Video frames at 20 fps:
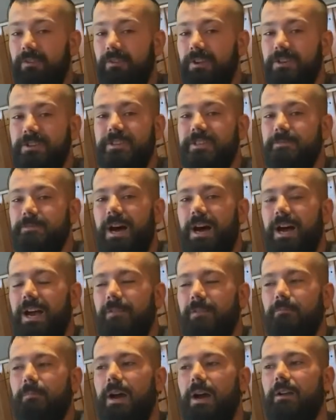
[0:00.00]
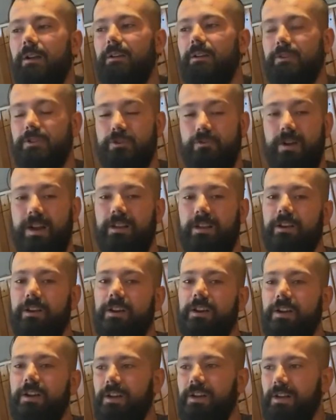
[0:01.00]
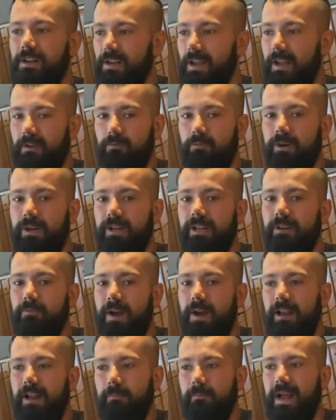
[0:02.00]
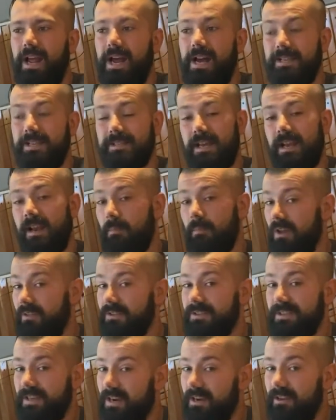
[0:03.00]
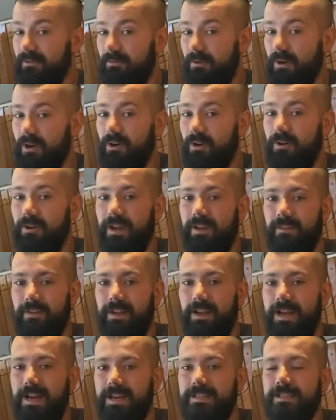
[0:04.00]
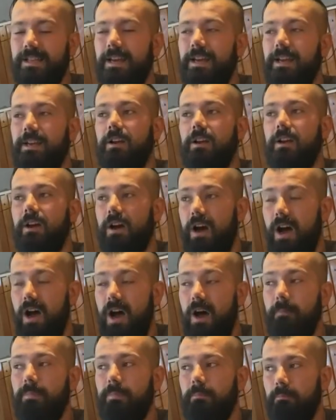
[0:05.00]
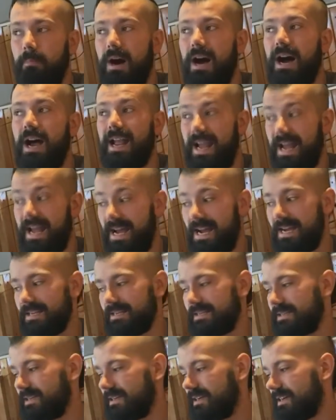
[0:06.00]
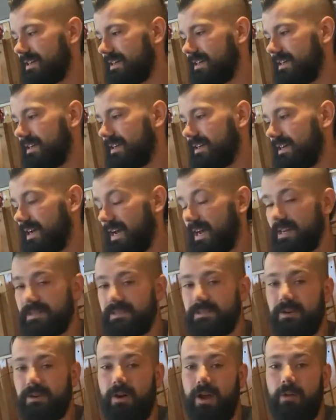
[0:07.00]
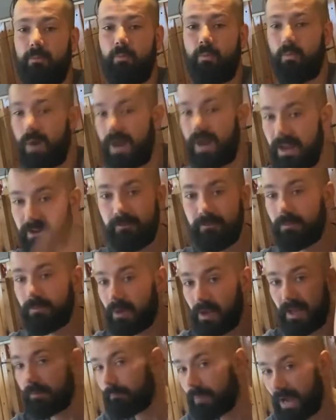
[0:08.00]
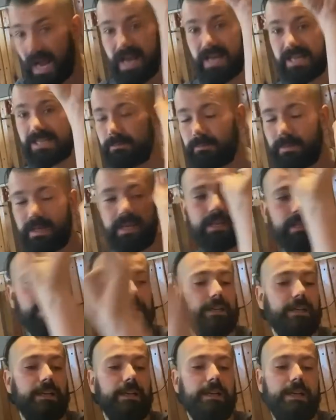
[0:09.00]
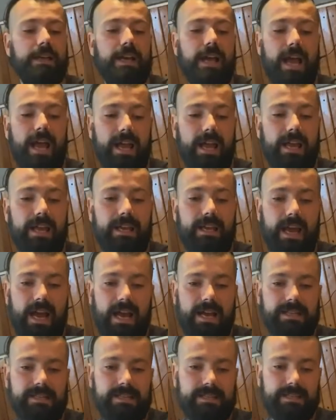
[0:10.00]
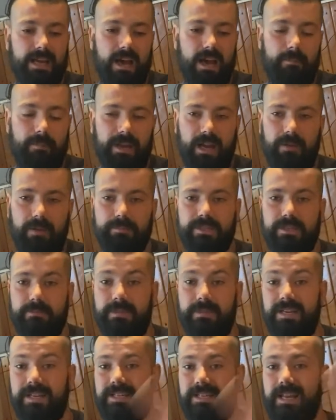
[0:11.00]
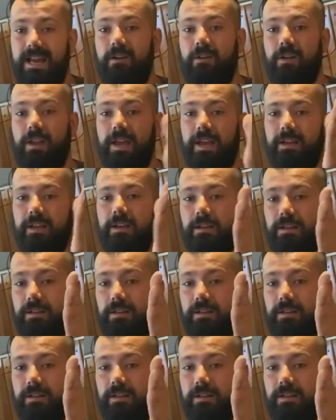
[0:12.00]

inches behind my trailer, like really riding my ass. And I'm on the side of the road, and the guy's like up my ass. And so I wave him to like pass me. And as he's coming up to me, he's now like